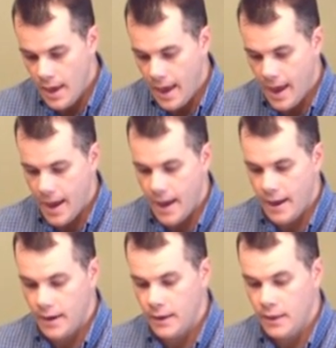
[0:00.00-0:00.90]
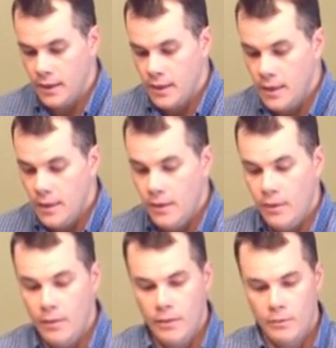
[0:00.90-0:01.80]
and
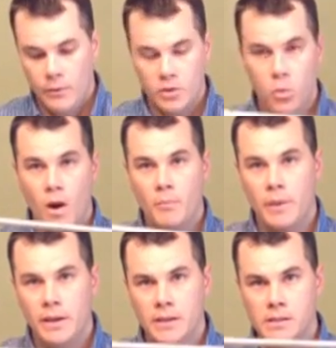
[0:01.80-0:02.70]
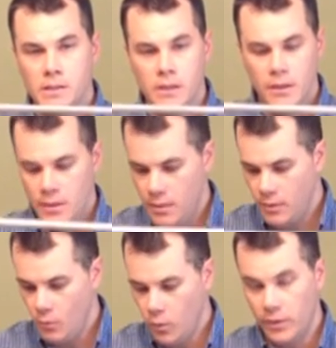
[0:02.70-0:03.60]
there's one piece
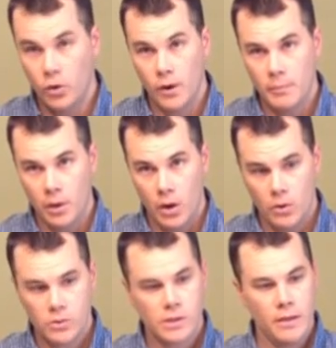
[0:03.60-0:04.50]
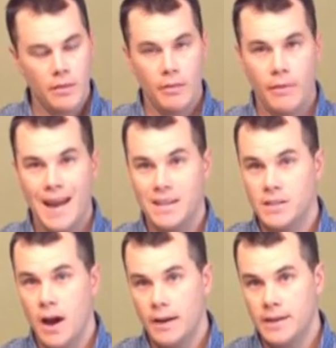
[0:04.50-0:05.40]
where the grip goes that is
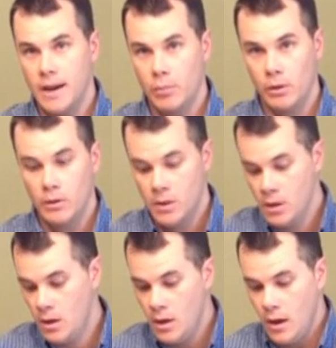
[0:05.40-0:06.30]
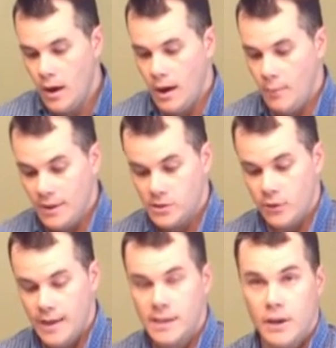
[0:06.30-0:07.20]
not tapered. And so
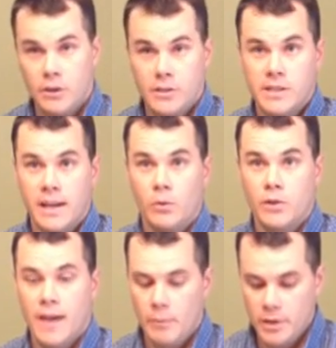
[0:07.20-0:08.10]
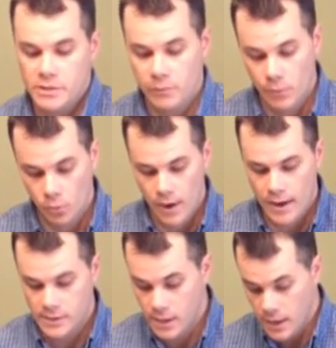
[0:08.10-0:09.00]
that's how you distinguish that piece from the
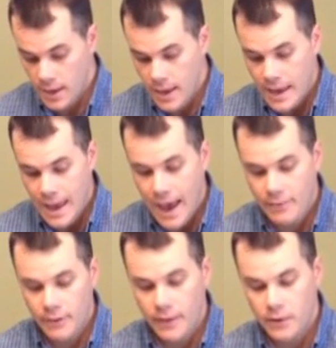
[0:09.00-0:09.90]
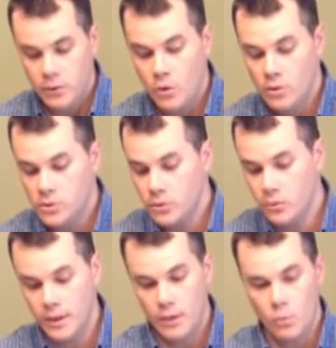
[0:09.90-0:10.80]
rest. And then you also
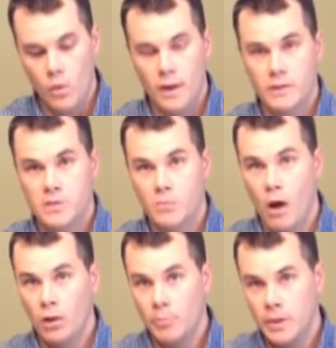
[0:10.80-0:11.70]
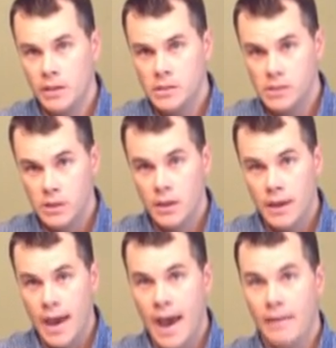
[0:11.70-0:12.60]
get one smaller piece,
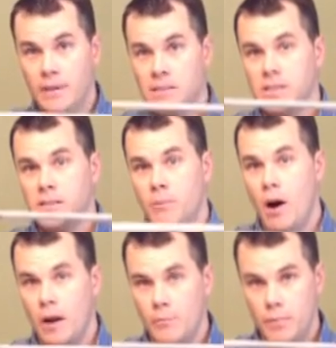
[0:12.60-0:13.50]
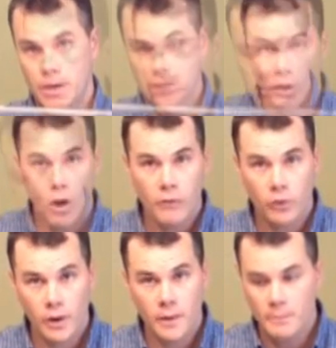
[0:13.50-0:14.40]
and this is the bottom piece. You get the golf
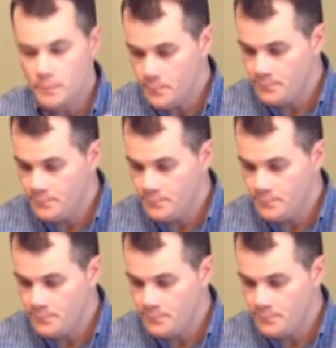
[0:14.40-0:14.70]
grip,